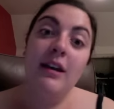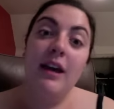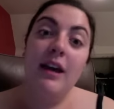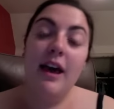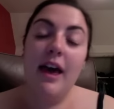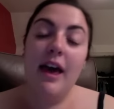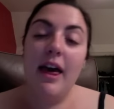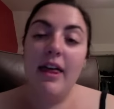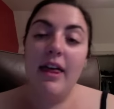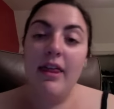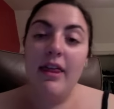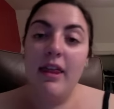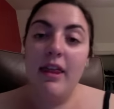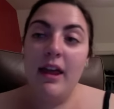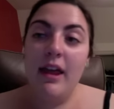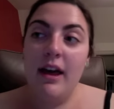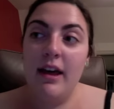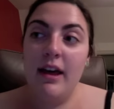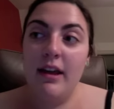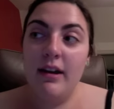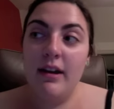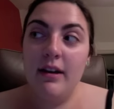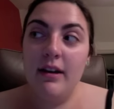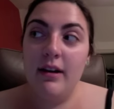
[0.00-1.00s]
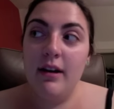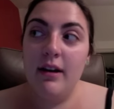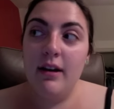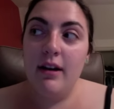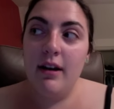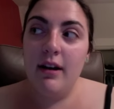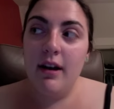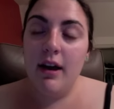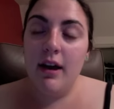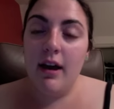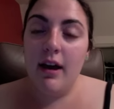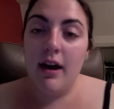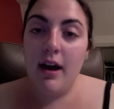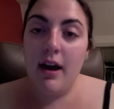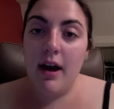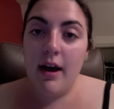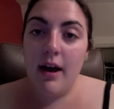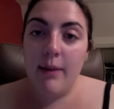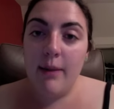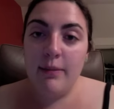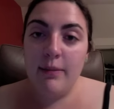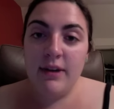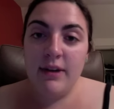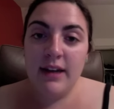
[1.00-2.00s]
And then
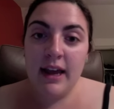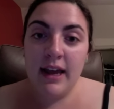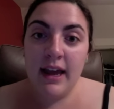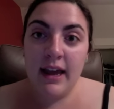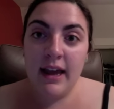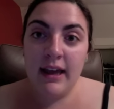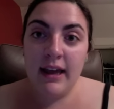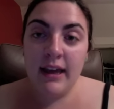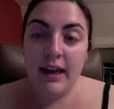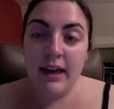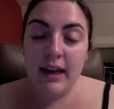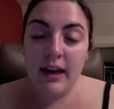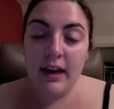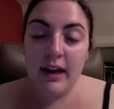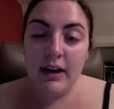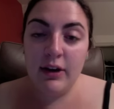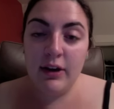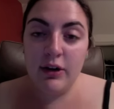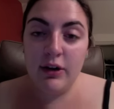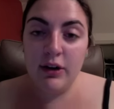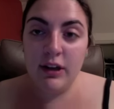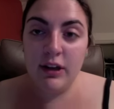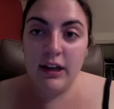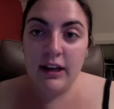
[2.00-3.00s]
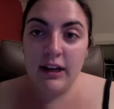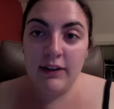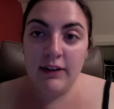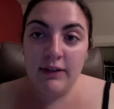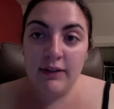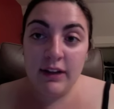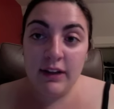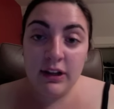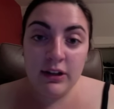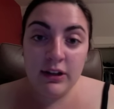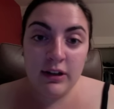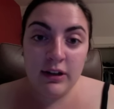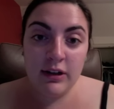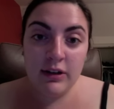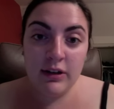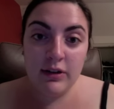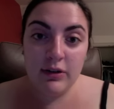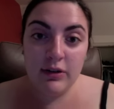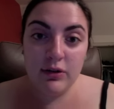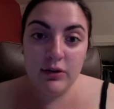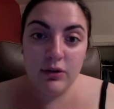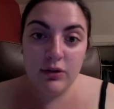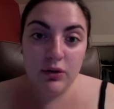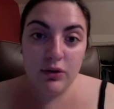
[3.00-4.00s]
I'm taking an early evening
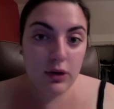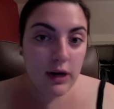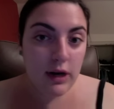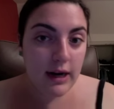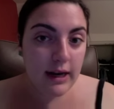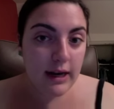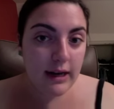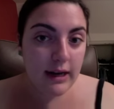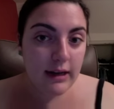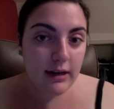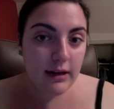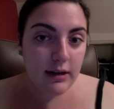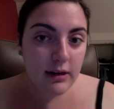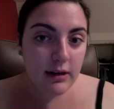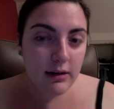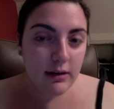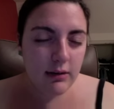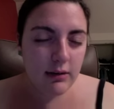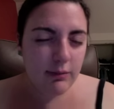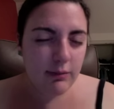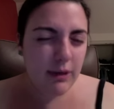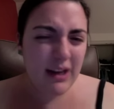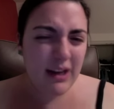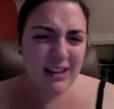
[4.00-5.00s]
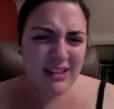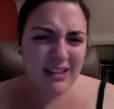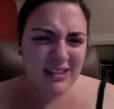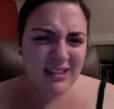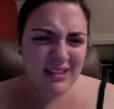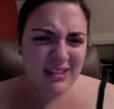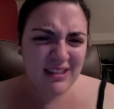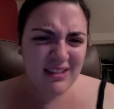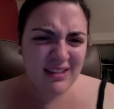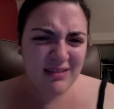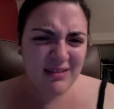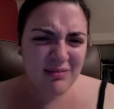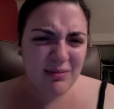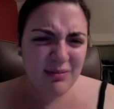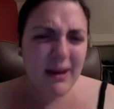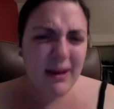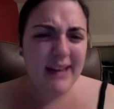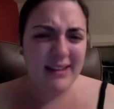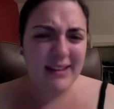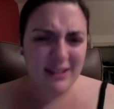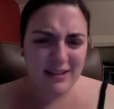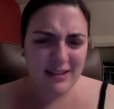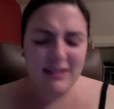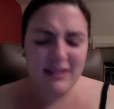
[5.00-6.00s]
train. Bus.
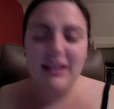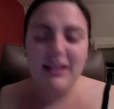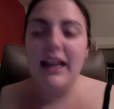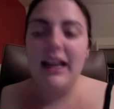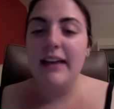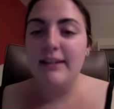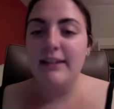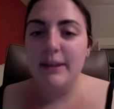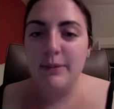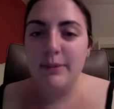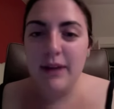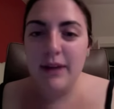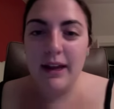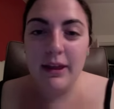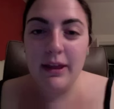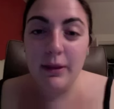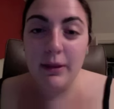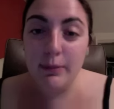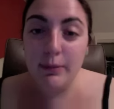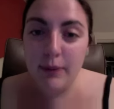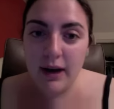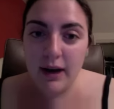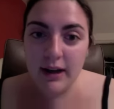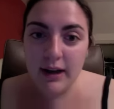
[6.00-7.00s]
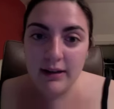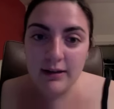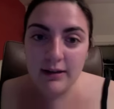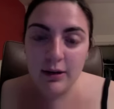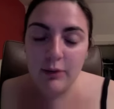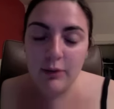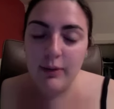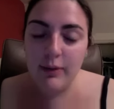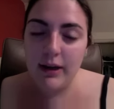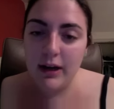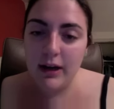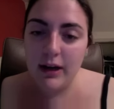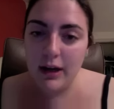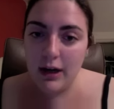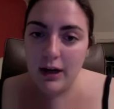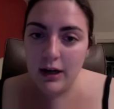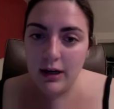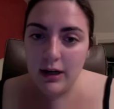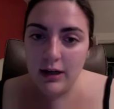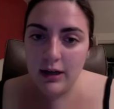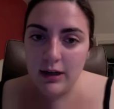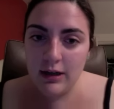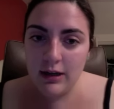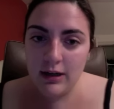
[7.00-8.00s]
Yes, I'm taking the bus. Oh my
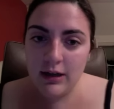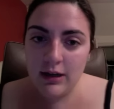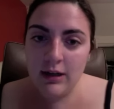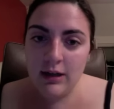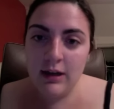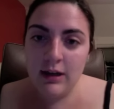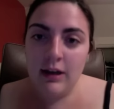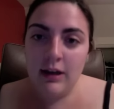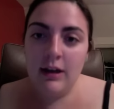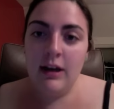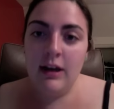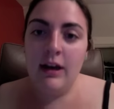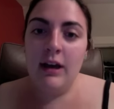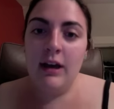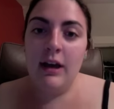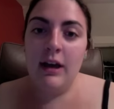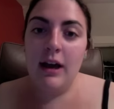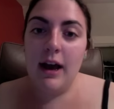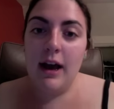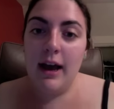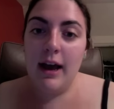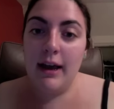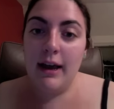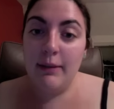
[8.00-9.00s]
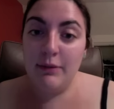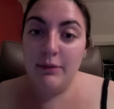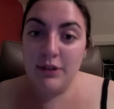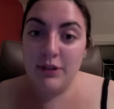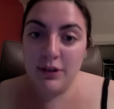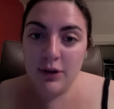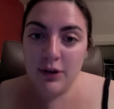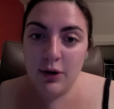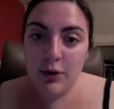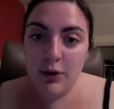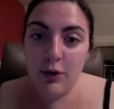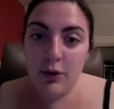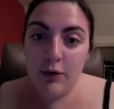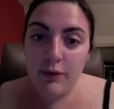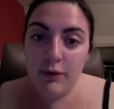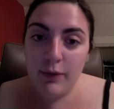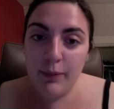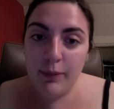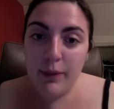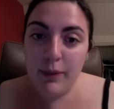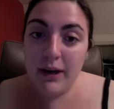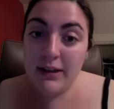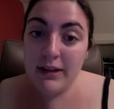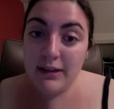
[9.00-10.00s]
god. I am so over
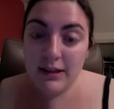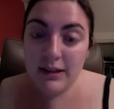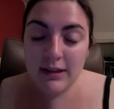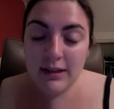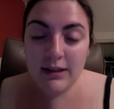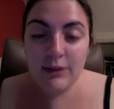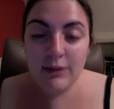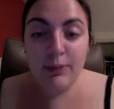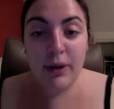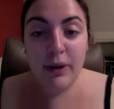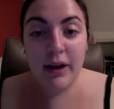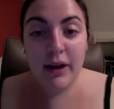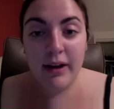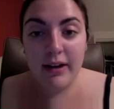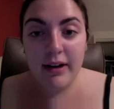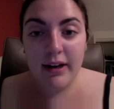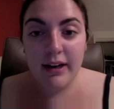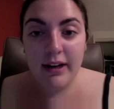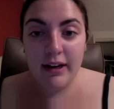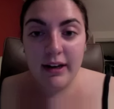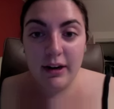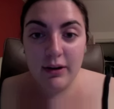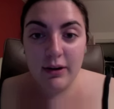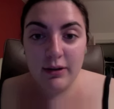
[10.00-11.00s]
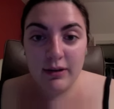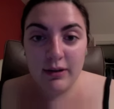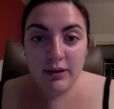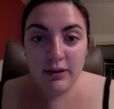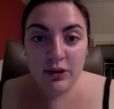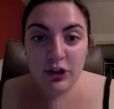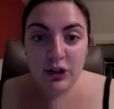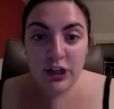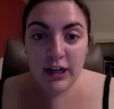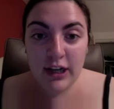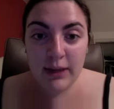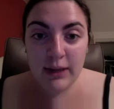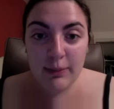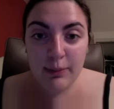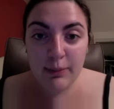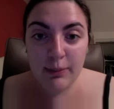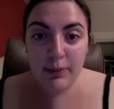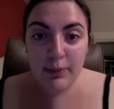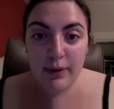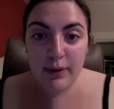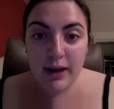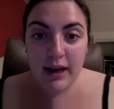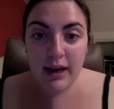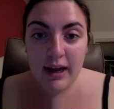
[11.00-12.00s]
buses, but you know, it's cheap
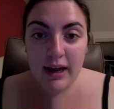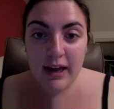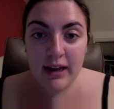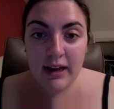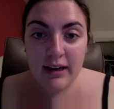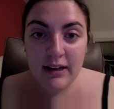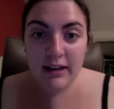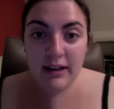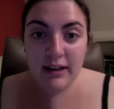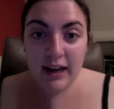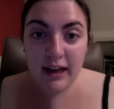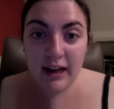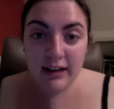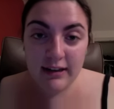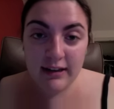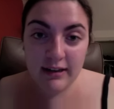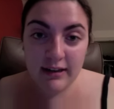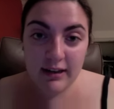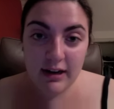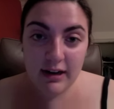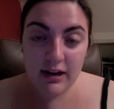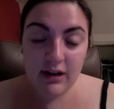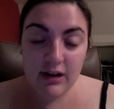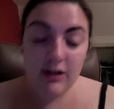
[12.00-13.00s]
and it gets you there.